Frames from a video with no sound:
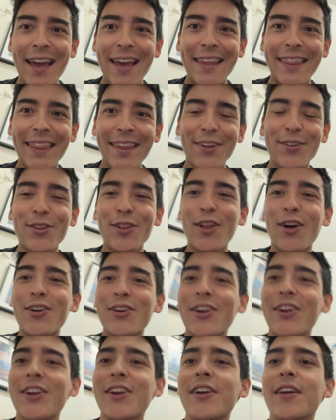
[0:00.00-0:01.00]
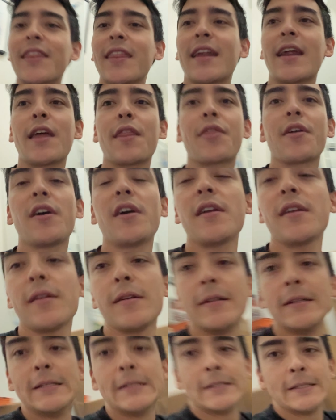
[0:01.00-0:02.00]
a little longer than I thought,
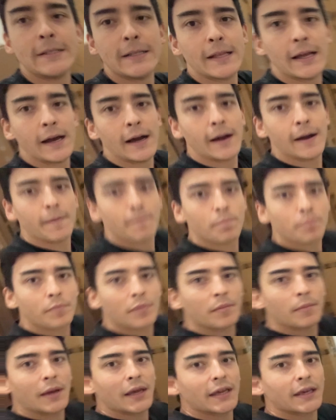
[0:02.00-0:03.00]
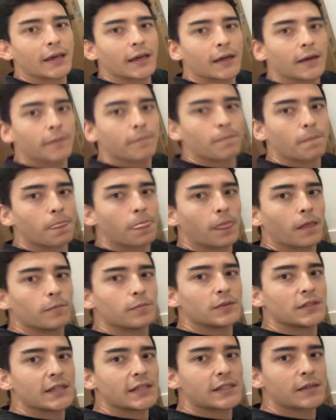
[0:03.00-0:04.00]
but making
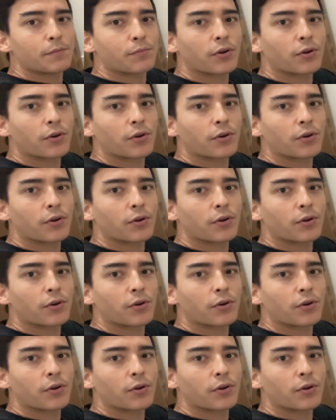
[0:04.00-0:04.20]
decent